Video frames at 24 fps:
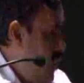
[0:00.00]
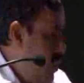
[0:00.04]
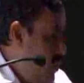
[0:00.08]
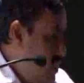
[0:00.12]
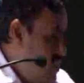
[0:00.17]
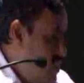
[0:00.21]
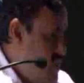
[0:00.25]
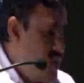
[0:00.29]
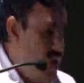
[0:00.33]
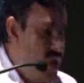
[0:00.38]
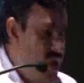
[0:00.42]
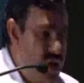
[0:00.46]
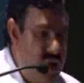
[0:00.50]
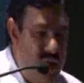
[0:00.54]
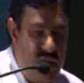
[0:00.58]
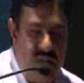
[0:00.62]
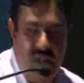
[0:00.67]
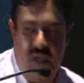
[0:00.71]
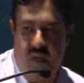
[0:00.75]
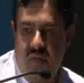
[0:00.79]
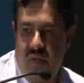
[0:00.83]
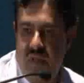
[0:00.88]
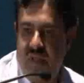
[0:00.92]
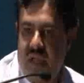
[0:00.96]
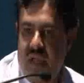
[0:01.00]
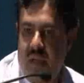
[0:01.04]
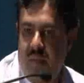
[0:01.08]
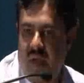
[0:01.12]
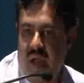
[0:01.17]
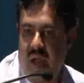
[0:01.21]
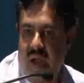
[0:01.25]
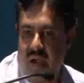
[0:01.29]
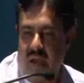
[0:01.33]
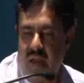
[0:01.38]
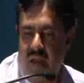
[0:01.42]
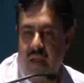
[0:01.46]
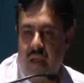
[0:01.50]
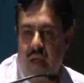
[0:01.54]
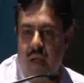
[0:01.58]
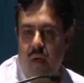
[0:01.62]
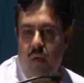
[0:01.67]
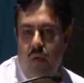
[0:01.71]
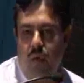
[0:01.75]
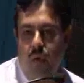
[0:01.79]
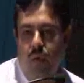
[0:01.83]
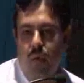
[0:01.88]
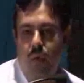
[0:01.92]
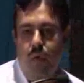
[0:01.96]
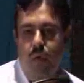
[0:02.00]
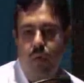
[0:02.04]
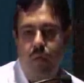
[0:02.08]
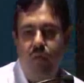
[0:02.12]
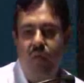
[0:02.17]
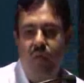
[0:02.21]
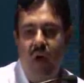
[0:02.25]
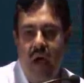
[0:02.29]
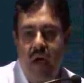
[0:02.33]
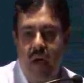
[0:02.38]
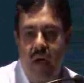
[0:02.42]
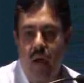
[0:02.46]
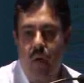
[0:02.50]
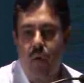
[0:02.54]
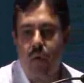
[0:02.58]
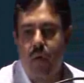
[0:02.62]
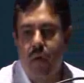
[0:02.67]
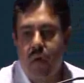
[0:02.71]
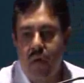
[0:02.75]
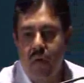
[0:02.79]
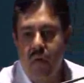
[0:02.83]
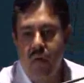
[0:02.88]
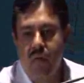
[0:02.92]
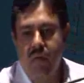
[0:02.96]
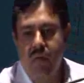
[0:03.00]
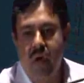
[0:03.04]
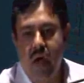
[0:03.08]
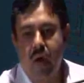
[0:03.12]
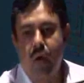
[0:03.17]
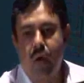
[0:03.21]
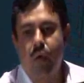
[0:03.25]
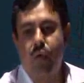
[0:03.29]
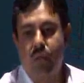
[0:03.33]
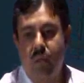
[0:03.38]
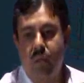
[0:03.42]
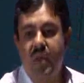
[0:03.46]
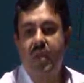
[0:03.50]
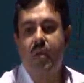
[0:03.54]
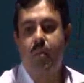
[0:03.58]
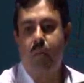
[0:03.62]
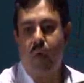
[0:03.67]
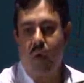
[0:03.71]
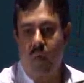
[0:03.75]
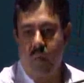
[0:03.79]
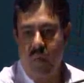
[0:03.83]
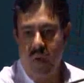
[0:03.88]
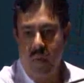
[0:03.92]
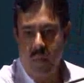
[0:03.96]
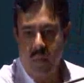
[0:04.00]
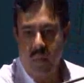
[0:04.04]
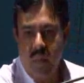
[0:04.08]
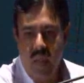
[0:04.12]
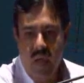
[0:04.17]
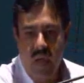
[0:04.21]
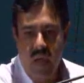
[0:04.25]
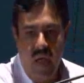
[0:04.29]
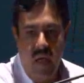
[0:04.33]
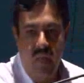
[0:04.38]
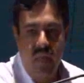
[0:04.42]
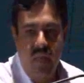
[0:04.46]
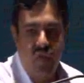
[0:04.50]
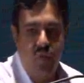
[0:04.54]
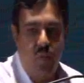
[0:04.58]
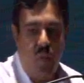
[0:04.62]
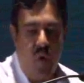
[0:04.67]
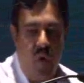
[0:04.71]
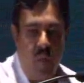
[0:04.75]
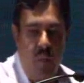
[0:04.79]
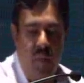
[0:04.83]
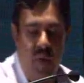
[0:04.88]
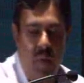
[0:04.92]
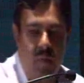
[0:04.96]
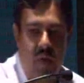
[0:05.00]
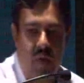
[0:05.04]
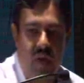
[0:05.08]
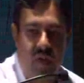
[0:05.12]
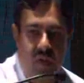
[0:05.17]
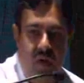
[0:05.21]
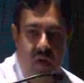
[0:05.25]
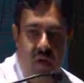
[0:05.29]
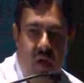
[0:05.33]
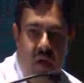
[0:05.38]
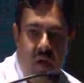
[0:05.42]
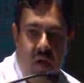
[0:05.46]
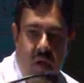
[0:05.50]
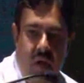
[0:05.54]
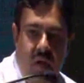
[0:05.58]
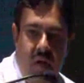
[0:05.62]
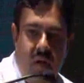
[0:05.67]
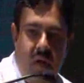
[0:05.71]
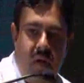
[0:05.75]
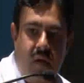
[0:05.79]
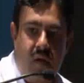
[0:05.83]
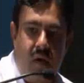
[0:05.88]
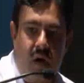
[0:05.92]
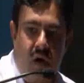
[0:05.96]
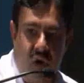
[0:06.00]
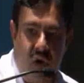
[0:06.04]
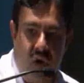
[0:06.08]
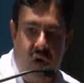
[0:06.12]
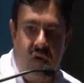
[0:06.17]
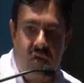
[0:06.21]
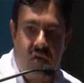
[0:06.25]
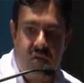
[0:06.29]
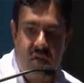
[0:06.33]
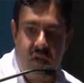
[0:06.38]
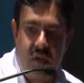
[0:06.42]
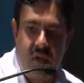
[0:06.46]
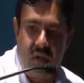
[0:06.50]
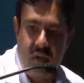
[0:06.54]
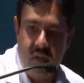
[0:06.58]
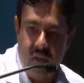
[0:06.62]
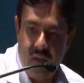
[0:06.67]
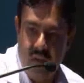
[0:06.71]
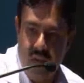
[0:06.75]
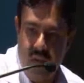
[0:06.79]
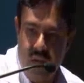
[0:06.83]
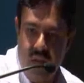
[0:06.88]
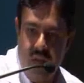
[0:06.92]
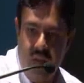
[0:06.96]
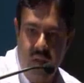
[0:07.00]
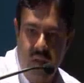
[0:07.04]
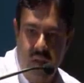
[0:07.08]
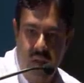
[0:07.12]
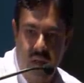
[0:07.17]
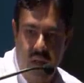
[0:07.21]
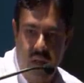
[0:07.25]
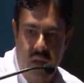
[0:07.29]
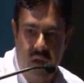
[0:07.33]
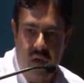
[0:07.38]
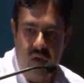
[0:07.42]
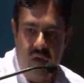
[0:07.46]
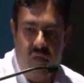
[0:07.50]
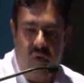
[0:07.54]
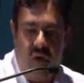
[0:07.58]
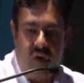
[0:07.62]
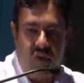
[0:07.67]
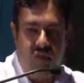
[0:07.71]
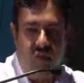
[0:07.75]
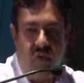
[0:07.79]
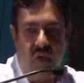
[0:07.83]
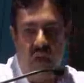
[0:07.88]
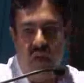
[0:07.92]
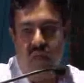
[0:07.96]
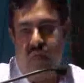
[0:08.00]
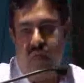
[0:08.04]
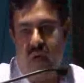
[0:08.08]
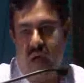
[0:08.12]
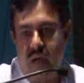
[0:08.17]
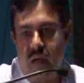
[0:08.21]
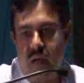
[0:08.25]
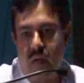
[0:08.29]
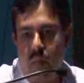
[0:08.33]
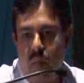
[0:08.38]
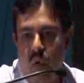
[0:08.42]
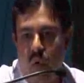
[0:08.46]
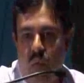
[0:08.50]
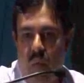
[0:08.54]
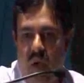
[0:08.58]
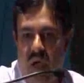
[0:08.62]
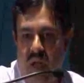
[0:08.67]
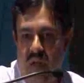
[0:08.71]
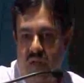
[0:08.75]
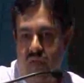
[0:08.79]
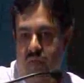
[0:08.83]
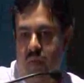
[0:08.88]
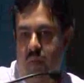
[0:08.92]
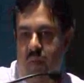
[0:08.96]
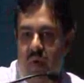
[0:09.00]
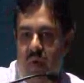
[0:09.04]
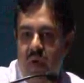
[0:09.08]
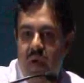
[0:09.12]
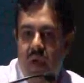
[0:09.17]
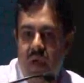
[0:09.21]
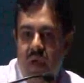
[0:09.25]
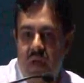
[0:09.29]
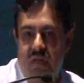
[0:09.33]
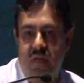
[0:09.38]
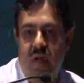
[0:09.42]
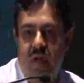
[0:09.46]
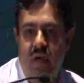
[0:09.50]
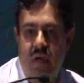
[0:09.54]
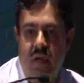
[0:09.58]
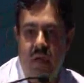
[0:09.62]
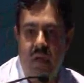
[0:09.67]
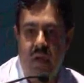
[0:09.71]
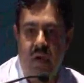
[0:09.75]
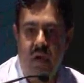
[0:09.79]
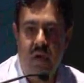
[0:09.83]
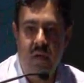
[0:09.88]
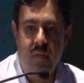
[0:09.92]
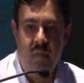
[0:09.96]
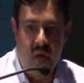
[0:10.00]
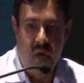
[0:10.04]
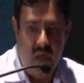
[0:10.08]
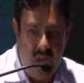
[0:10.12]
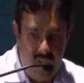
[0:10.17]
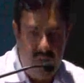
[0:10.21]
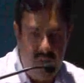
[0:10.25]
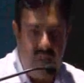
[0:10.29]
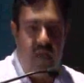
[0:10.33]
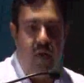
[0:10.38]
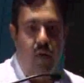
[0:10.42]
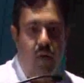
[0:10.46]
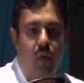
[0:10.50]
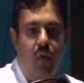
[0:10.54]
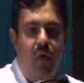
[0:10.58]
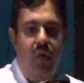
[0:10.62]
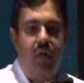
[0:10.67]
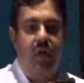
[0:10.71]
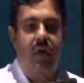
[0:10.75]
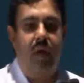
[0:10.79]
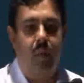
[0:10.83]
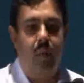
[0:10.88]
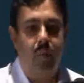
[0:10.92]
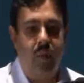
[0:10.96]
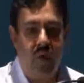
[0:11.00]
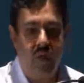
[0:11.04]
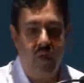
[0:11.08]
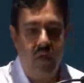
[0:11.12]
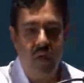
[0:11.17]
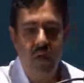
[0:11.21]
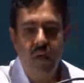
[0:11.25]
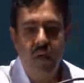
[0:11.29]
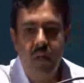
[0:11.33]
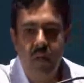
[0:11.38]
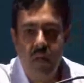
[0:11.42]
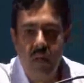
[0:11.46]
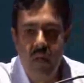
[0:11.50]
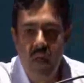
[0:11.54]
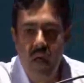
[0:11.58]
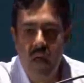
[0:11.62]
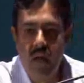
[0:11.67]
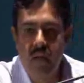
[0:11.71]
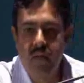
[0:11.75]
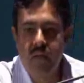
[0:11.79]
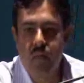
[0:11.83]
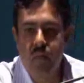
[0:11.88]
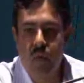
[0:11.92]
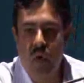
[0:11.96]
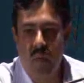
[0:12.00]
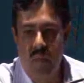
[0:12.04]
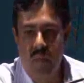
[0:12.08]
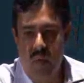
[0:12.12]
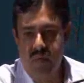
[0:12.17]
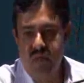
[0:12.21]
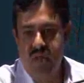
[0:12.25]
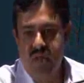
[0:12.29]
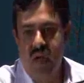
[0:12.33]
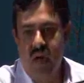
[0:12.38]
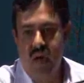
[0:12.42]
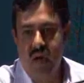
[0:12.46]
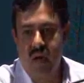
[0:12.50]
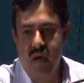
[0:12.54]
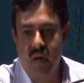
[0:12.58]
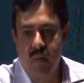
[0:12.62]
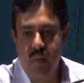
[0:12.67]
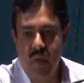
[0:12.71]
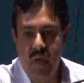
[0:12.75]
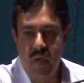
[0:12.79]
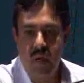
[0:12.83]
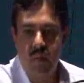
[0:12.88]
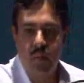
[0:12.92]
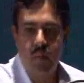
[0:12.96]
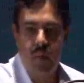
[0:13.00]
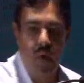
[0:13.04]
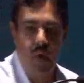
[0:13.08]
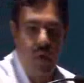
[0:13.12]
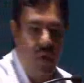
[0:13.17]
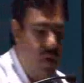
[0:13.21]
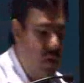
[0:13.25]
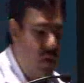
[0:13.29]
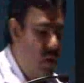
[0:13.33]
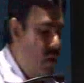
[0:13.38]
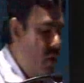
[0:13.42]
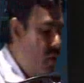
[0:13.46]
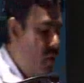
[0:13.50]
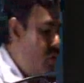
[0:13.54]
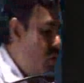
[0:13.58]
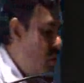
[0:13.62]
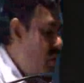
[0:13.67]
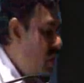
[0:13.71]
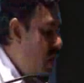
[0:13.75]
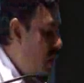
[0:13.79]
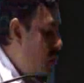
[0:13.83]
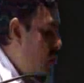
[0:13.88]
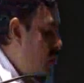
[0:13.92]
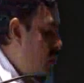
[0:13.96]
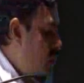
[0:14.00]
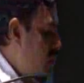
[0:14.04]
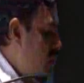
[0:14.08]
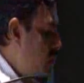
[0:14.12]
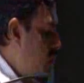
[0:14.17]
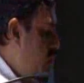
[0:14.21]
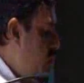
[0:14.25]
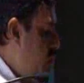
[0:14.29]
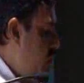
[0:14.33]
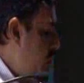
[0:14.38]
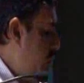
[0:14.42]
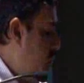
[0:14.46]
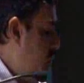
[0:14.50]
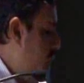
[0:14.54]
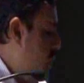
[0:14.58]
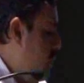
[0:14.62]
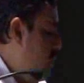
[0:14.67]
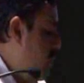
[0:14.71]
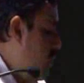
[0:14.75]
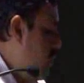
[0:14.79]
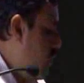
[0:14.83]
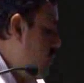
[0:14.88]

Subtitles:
from the signature which I am getting, I have to find out where could be the problem. And this problem doesn't occur continuously. It works very fine above minus 15 degrees centigrade, but as I lower the temperature, there is problems start coming up. So that was a